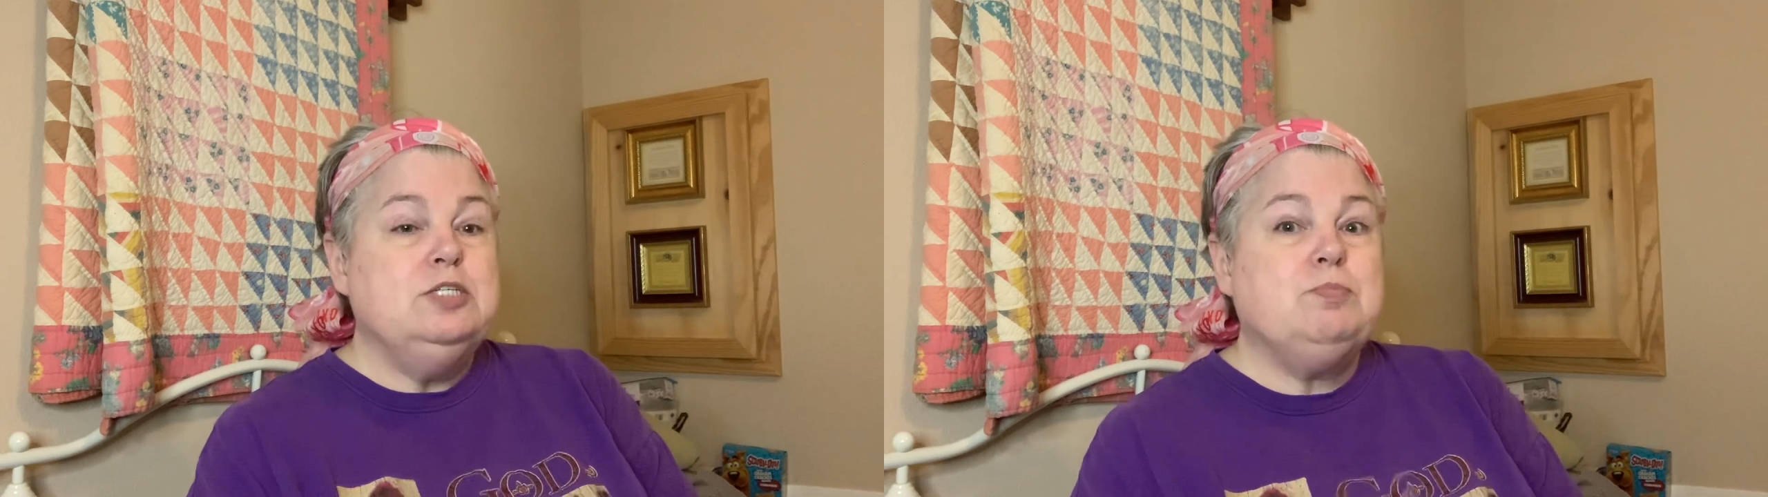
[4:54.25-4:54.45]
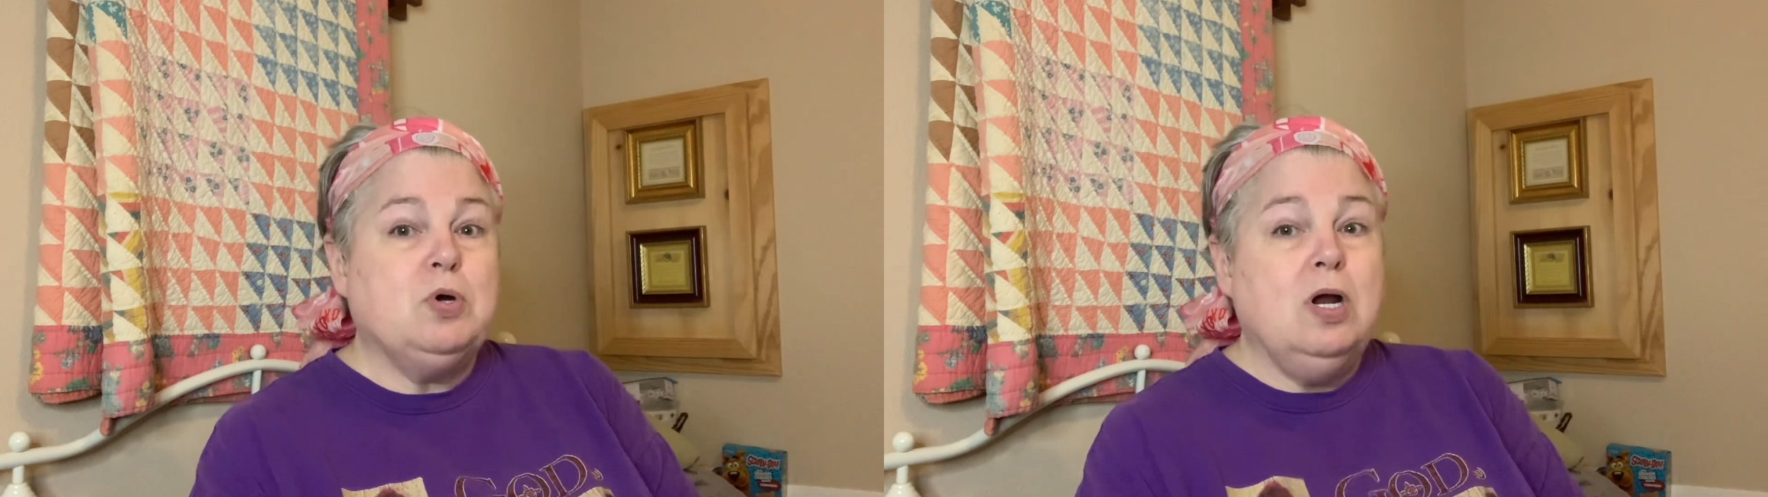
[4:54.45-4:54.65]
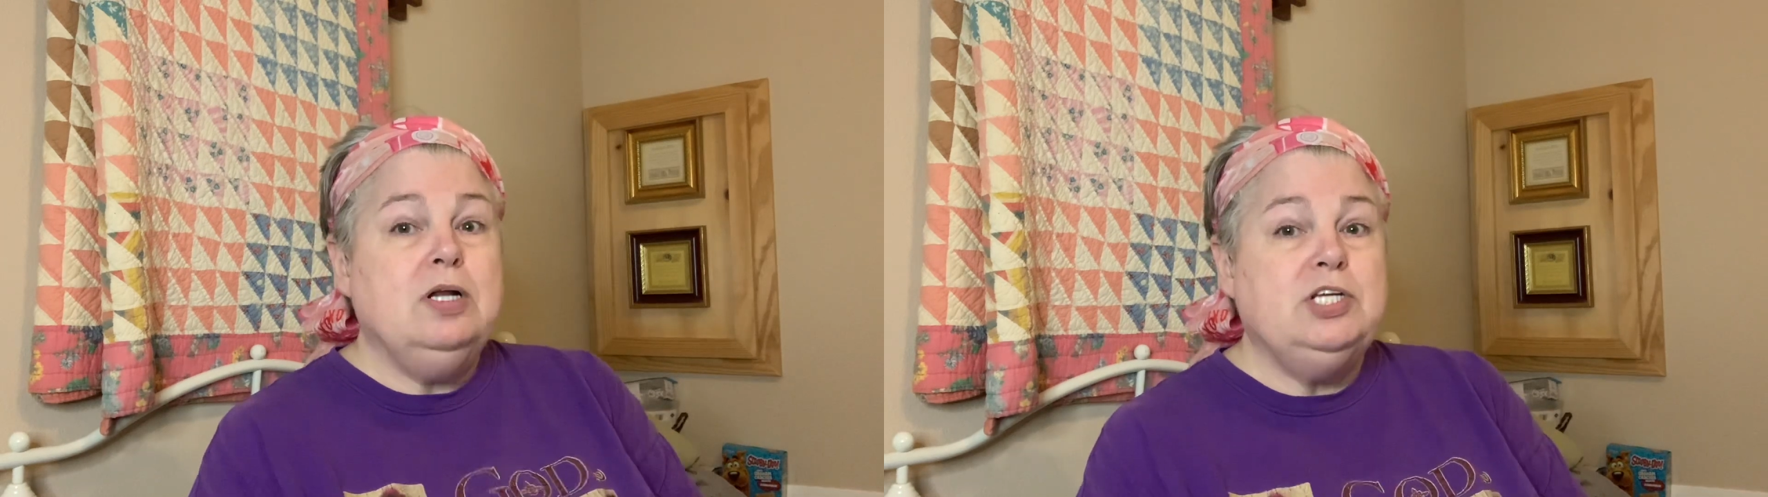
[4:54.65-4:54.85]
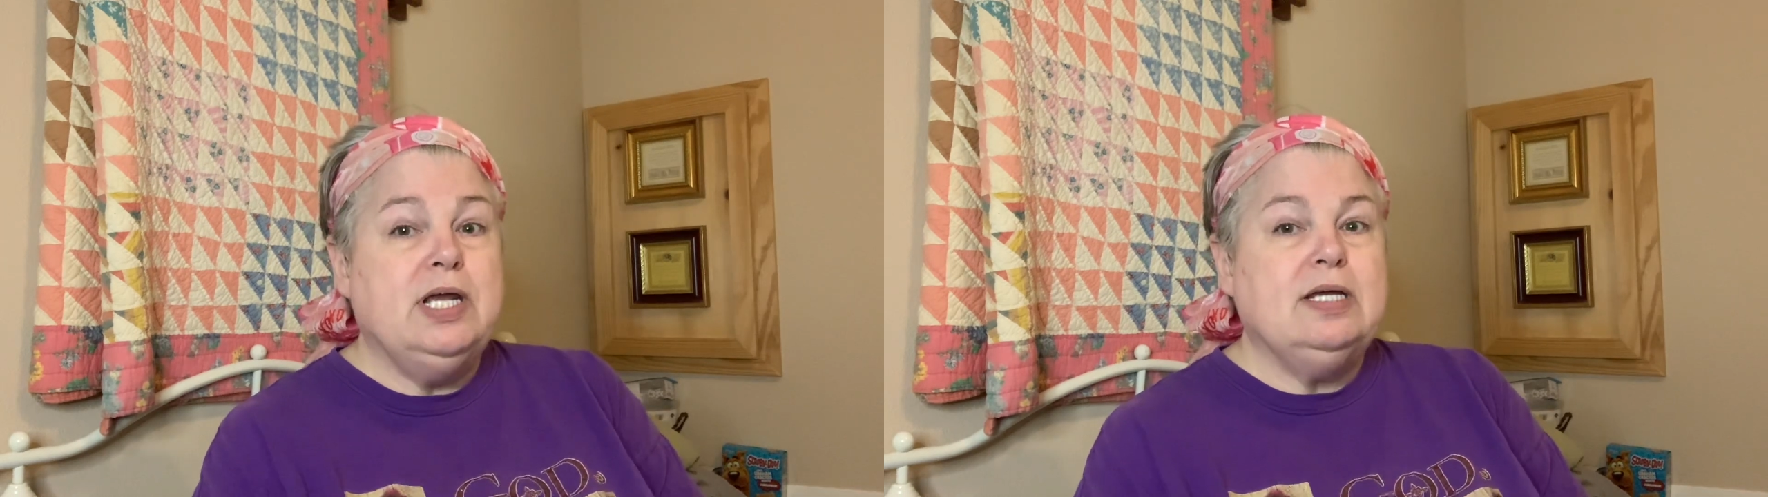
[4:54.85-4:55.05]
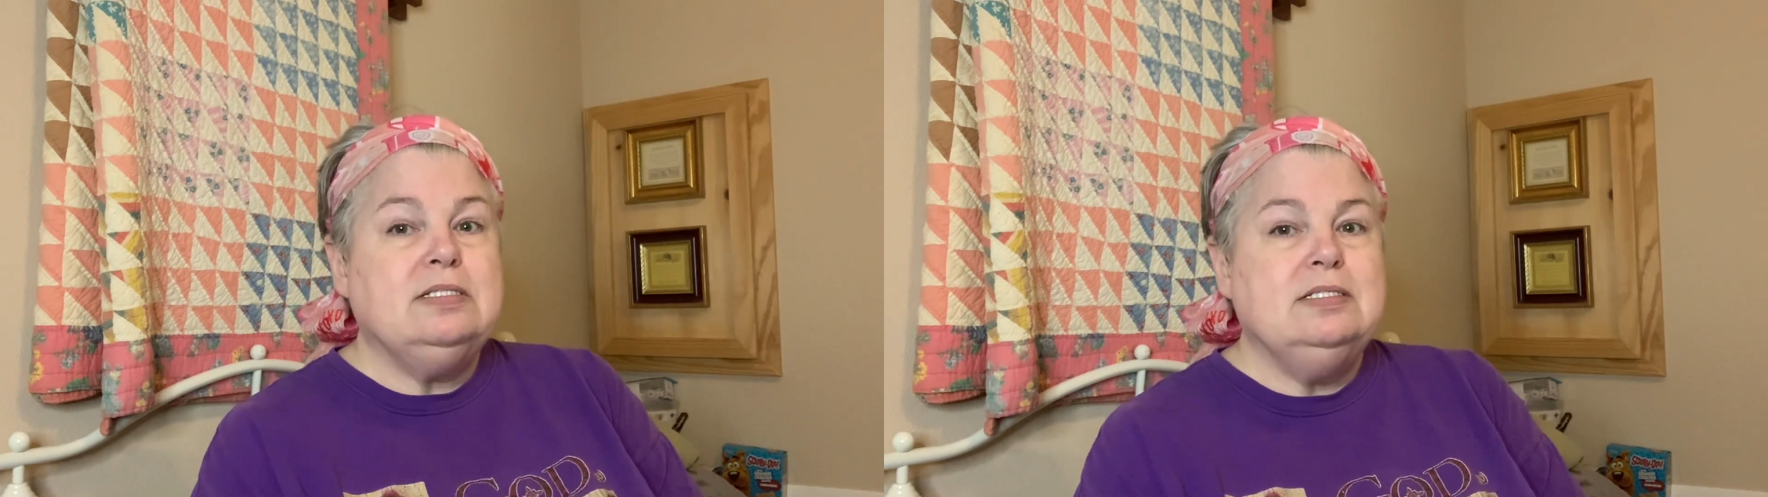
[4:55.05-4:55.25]

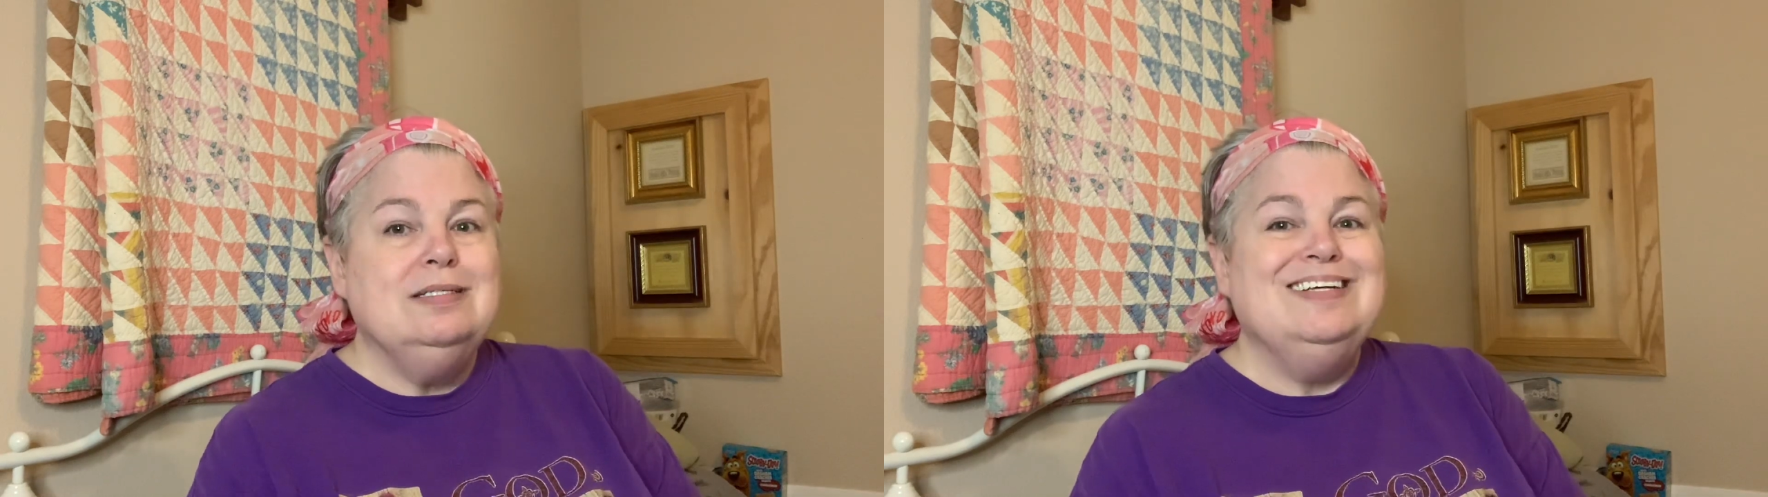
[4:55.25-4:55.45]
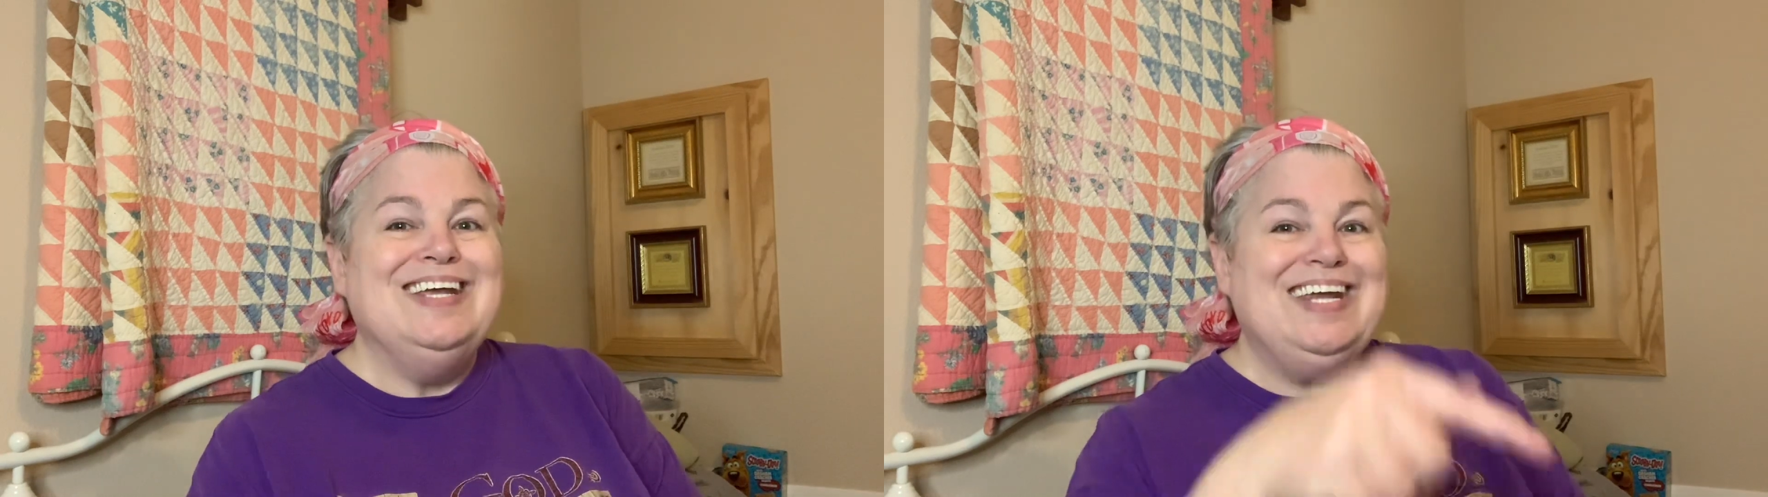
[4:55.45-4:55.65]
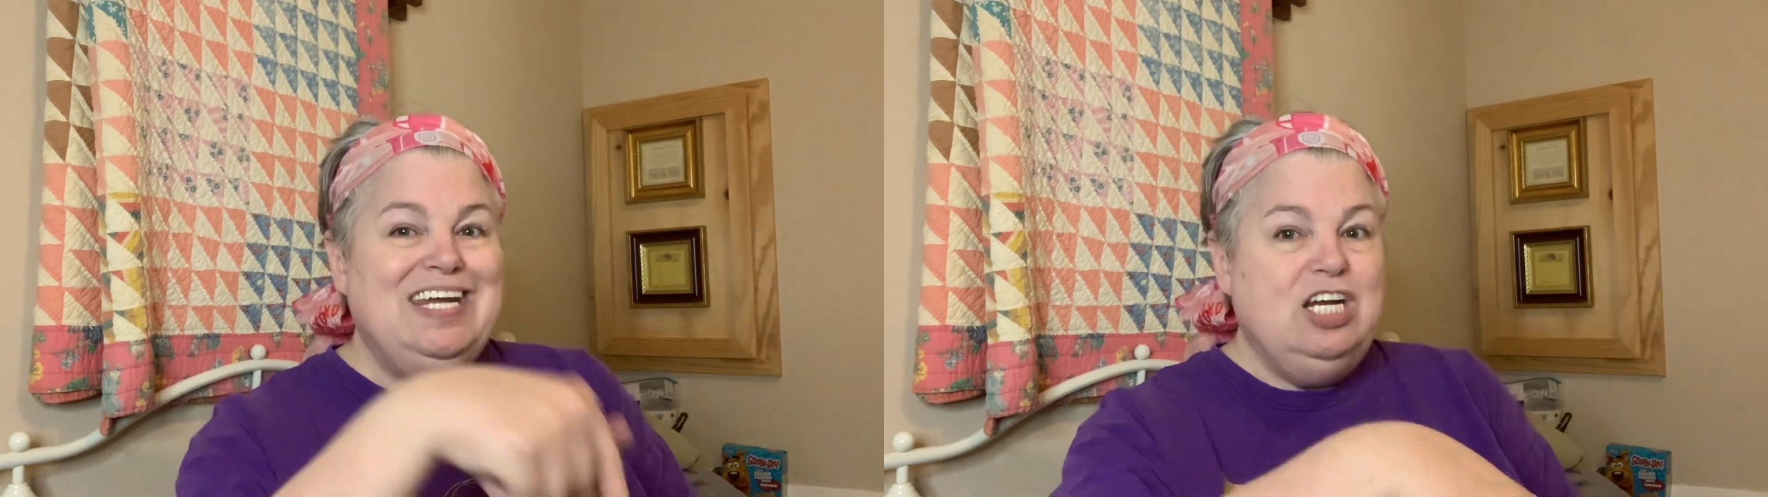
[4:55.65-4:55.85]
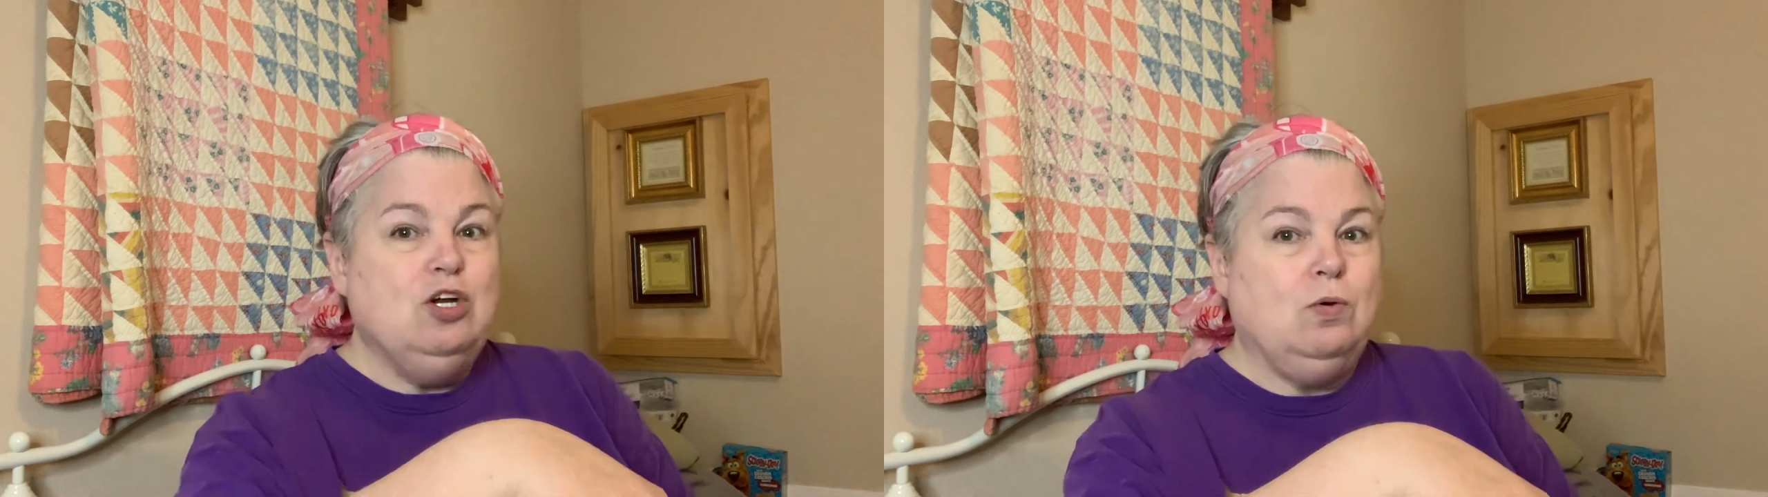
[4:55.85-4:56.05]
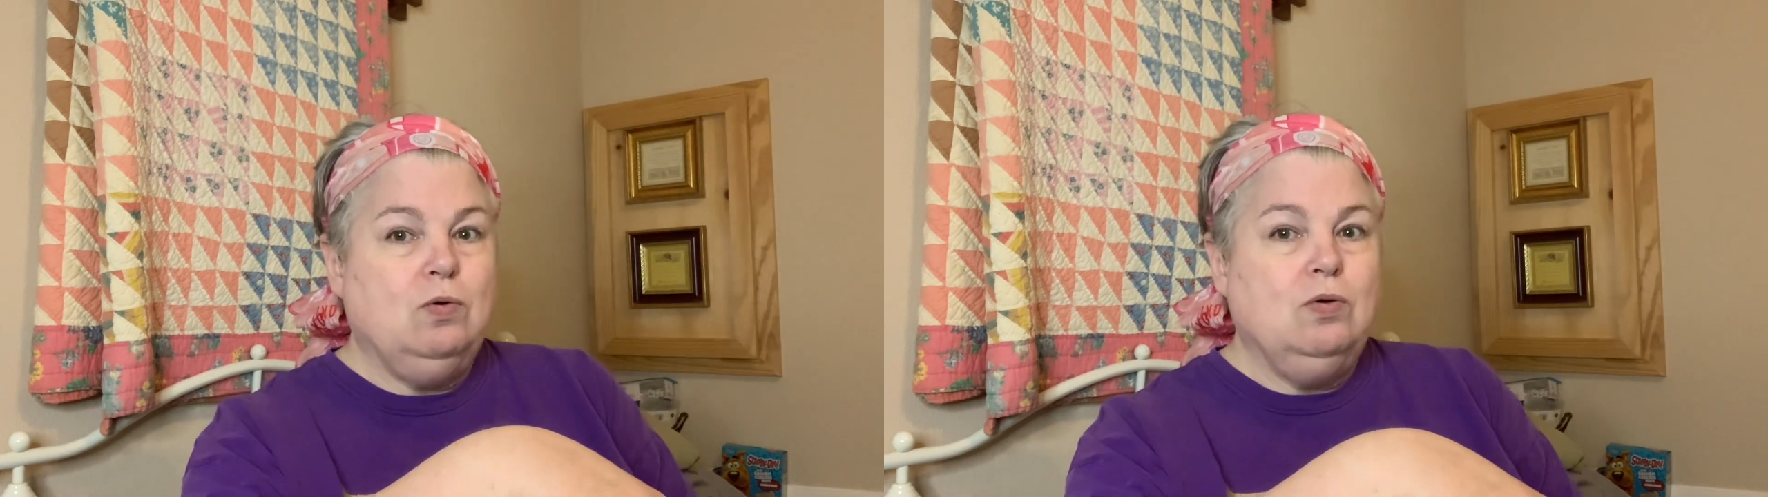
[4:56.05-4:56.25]
projects here.